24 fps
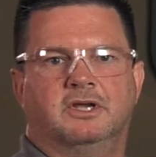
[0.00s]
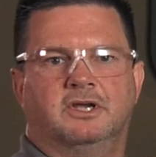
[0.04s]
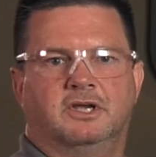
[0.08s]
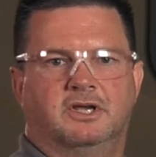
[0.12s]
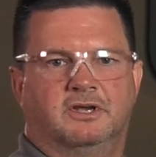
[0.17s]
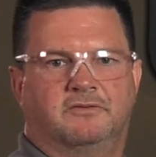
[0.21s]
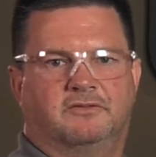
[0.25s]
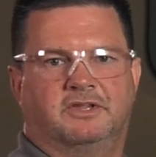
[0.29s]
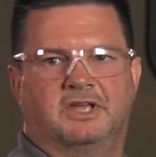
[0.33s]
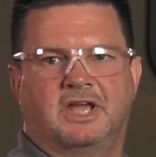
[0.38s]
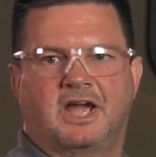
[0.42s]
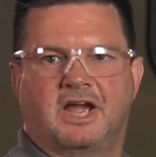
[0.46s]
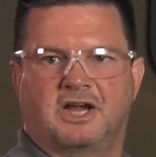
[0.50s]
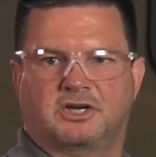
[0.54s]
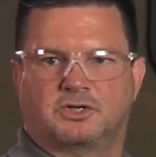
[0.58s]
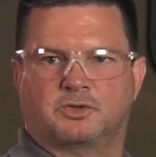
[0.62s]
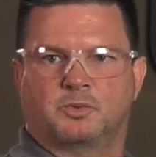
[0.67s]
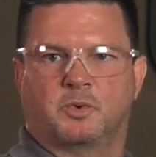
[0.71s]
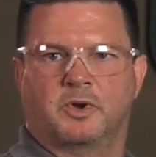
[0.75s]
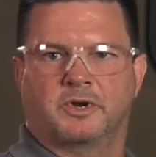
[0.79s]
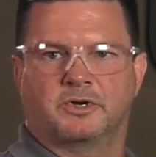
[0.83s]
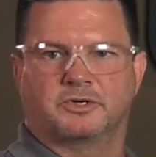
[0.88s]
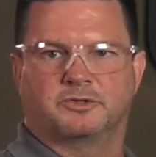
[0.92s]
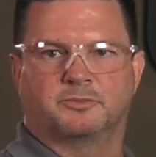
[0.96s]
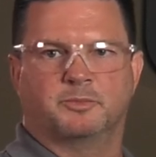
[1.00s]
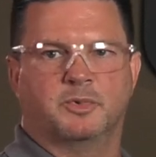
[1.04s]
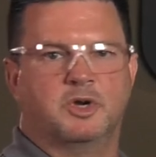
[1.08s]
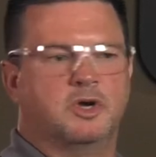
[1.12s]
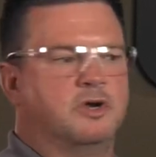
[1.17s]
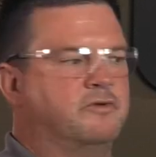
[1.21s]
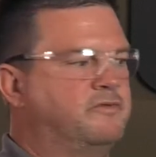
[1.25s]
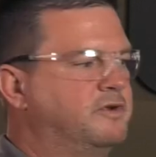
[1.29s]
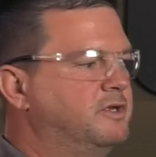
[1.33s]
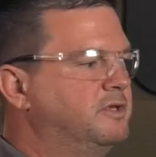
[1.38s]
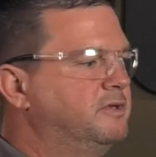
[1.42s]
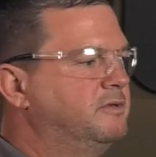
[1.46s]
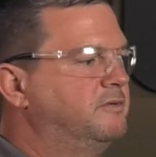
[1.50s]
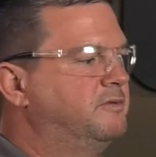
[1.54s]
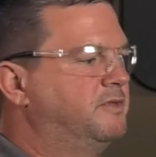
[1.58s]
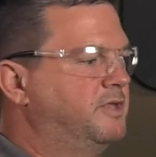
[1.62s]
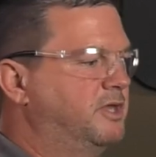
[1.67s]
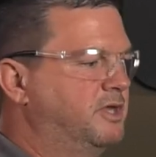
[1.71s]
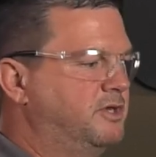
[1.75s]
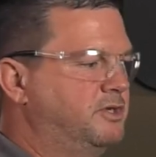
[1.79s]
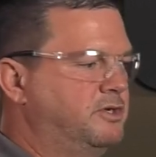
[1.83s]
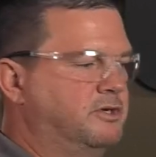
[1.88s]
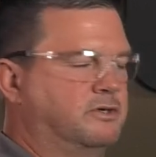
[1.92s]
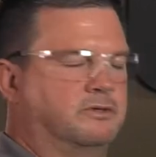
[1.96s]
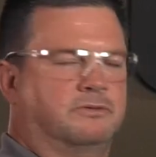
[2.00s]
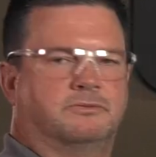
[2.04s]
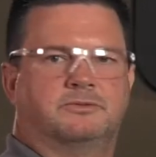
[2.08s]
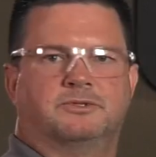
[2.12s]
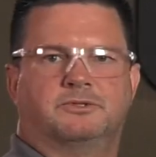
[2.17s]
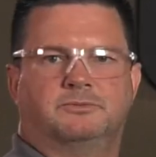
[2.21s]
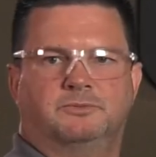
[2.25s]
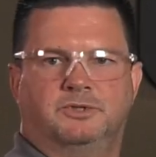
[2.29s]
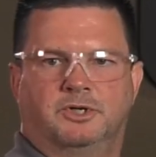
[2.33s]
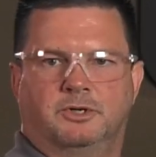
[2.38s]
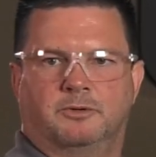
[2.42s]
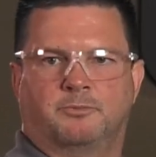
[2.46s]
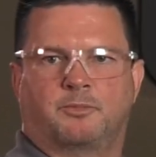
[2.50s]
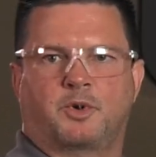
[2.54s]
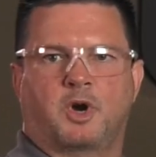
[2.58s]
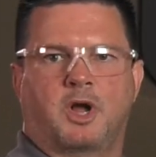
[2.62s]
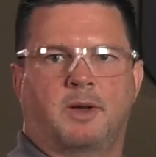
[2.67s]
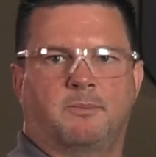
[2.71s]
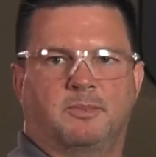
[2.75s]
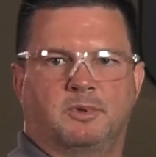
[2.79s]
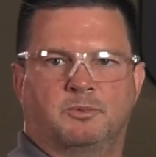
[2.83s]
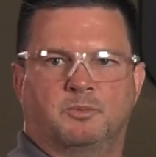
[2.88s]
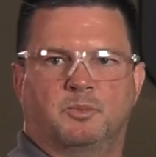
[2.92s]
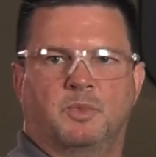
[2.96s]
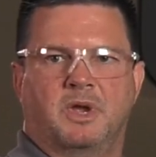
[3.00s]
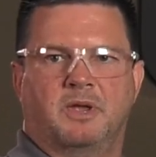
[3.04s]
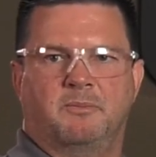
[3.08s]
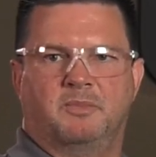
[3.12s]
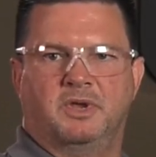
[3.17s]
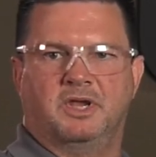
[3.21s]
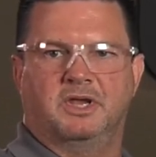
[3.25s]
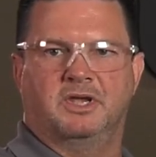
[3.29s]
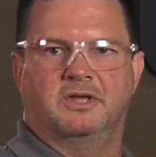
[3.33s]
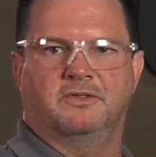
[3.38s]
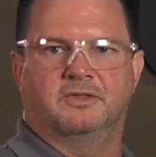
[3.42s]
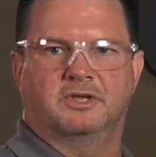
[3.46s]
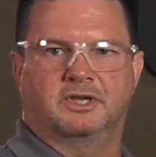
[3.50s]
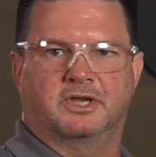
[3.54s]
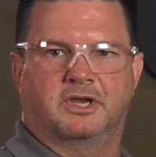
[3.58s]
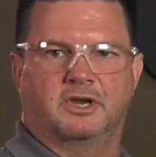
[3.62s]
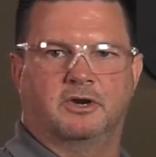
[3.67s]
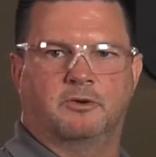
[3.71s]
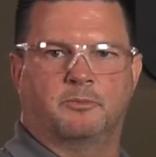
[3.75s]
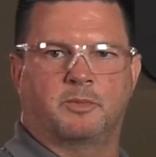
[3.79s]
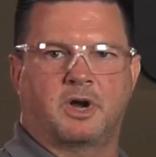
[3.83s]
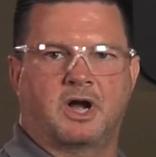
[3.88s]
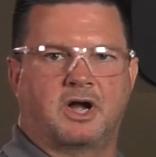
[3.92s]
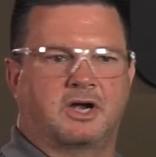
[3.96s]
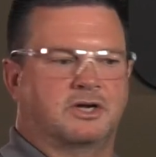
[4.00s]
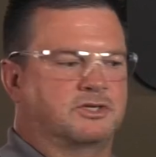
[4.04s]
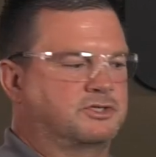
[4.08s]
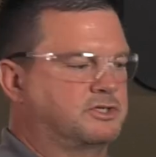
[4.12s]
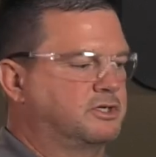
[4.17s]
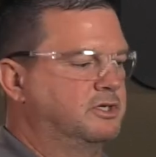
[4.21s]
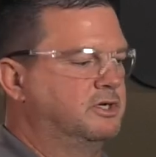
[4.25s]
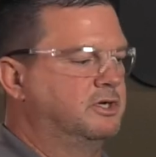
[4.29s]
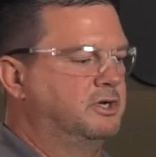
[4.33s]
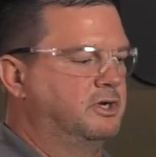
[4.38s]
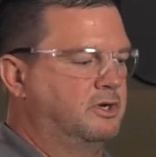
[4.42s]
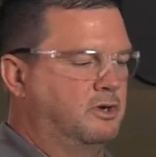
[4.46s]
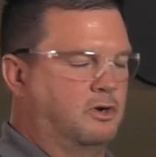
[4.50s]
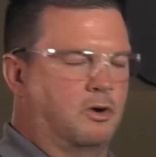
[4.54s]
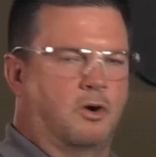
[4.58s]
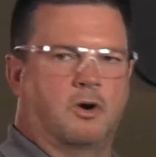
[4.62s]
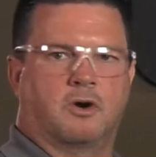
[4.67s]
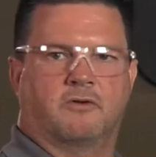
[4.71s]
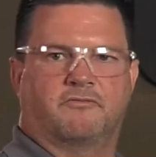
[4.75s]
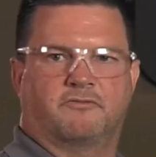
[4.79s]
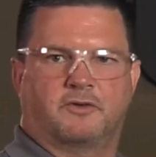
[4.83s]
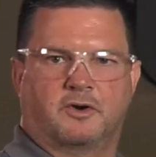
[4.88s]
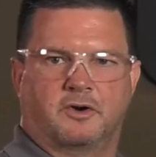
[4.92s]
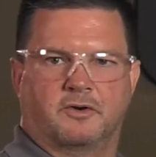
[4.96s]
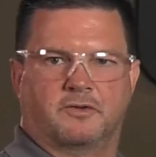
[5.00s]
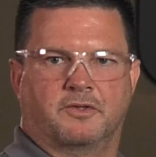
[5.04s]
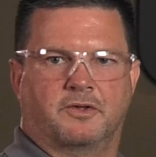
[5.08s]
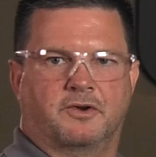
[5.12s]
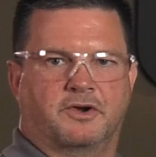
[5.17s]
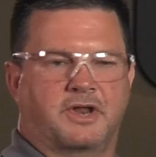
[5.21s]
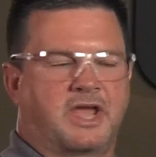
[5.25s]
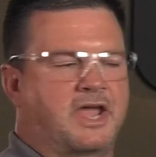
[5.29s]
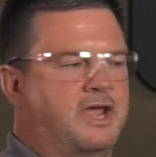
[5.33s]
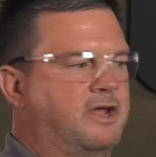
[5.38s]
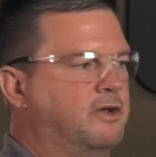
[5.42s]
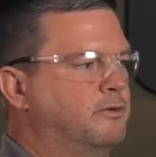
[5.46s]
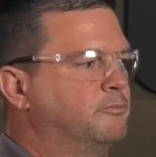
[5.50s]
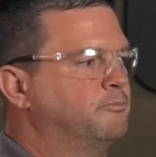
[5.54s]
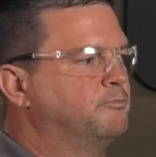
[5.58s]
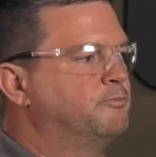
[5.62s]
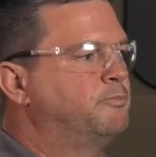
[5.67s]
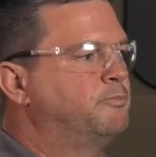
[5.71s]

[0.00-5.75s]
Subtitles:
If the actuator's moving, then your problem may be in the gearbox or further down.